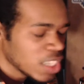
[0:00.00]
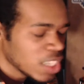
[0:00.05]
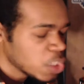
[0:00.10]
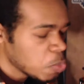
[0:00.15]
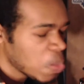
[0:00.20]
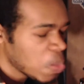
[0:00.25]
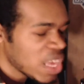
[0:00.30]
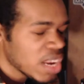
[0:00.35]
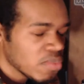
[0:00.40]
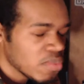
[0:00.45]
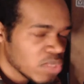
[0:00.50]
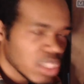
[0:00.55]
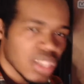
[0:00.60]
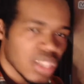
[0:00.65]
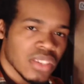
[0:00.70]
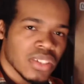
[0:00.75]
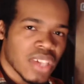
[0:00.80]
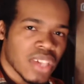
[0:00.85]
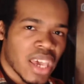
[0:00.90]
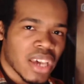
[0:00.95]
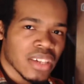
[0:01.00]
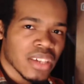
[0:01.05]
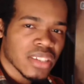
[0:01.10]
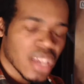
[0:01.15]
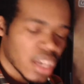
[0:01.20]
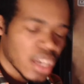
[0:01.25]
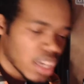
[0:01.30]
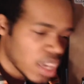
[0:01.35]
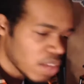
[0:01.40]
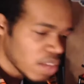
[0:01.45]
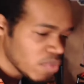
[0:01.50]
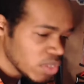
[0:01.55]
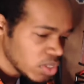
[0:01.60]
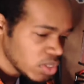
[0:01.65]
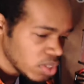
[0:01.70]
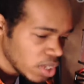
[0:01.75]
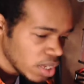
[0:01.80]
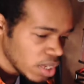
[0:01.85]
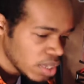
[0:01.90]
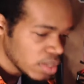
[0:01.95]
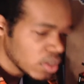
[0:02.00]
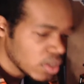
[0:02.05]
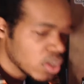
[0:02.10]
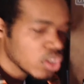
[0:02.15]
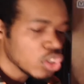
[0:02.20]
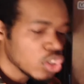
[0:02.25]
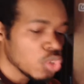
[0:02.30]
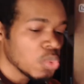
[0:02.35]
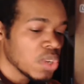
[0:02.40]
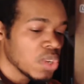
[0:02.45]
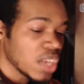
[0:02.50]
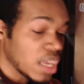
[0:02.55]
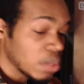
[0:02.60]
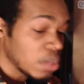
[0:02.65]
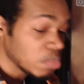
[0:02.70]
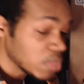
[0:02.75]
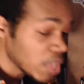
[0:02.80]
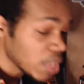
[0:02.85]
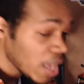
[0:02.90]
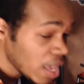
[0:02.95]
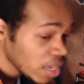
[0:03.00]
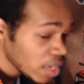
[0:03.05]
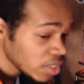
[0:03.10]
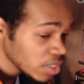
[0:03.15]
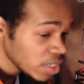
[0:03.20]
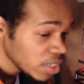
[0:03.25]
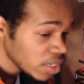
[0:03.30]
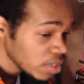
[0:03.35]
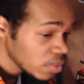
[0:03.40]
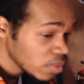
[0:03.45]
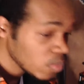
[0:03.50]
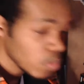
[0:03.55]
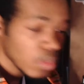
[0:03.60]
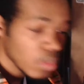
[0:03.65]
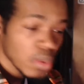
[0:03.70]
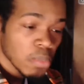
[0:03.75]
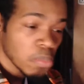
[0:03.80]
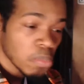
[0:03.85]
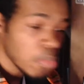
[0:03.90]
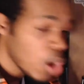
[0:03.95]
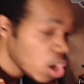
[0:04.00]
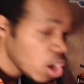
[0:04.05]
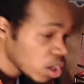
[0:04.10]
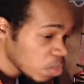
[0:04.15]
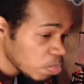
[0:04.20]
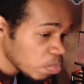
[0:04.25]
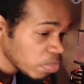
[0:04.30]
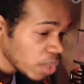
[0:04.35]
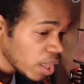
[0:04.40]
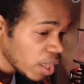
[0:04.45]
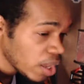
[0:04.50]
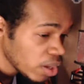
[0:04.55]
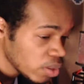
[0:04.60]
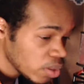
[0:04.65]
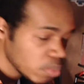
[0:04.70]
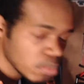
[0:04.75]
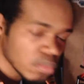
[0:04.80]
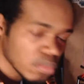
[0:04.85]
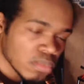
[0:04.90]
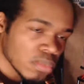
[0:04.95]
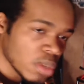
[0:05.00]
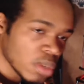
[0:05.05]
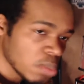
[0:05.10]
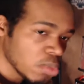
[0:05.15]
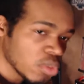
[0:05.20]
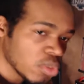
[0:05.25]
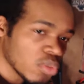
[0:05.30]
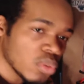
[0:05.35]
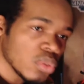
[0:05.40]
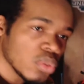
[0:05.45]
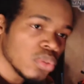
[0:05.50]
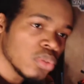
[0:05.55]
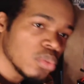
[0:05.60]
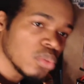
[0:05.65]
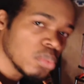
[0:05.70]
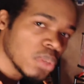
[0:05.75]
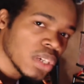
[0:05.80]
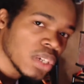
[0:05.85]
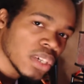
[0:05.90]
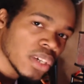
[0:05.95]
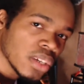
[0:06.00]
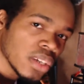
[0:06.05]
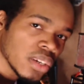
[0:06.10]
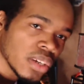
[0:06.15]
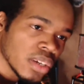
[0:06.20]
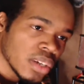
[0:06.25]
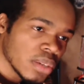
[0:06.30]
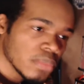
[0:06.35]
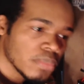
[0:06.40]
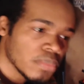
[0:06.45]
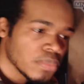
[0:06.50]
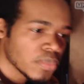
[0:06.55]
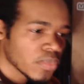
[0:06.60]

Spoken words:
span of 10 seconds, I guarantee you would name Dashy, Markiplier, maybe throw Ludwig in there.